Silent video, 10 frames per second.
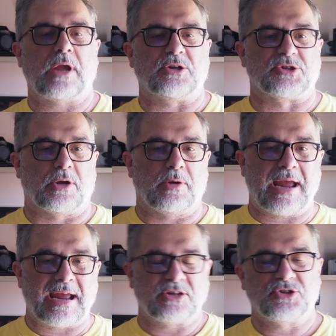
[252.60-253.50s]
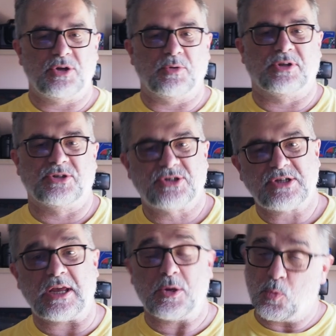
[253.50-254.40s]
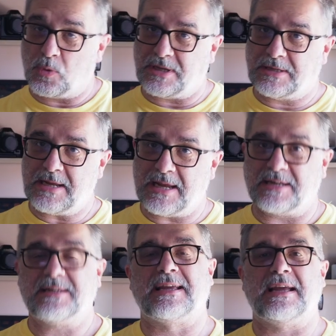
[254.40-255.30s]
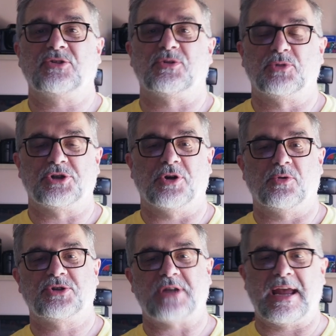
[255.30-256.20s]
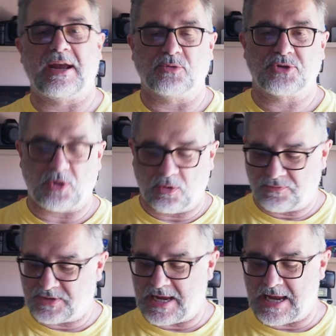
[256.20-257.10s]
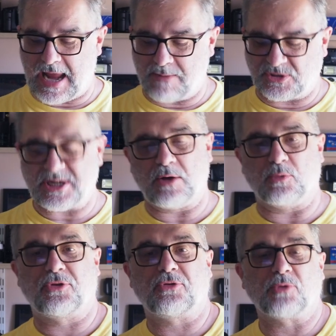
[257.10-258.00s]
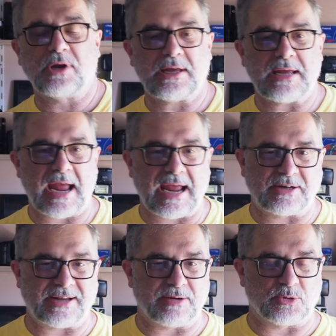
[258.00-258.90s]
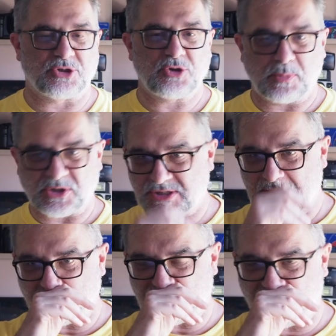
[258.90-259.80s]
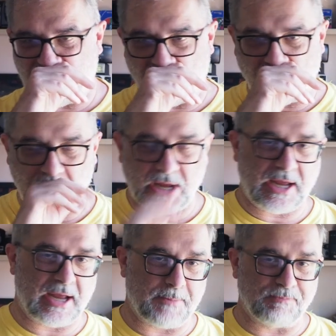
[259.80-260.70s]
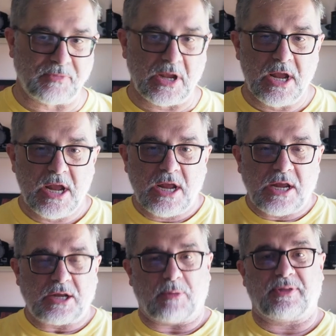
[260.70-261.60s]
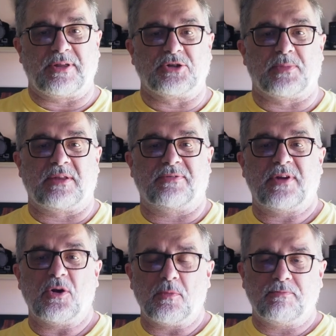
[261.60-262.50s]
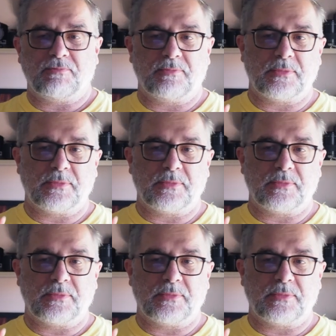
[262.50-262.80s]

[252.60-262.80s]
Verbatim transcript: so as you can see, we did get some shots out of the MTL3 and our SupaSnaps film. A um, couple of things about the film.